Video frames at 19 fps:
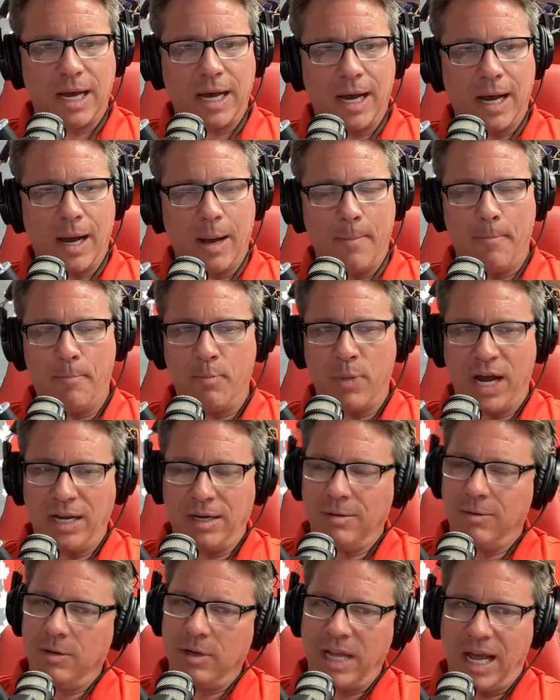
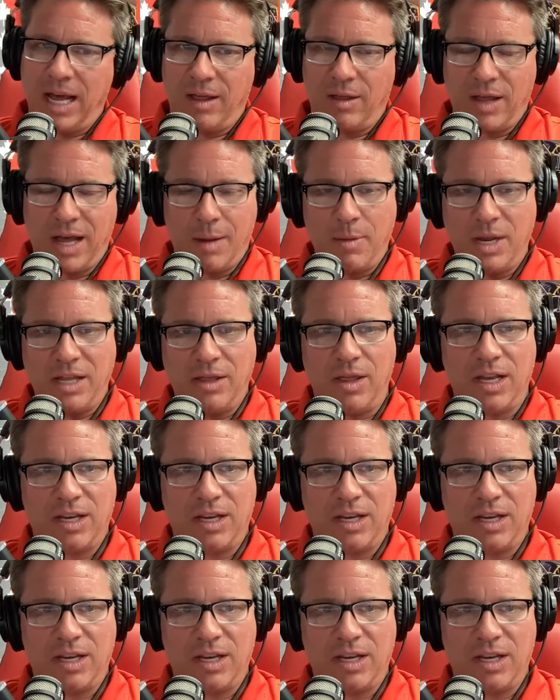But yeah, I mean,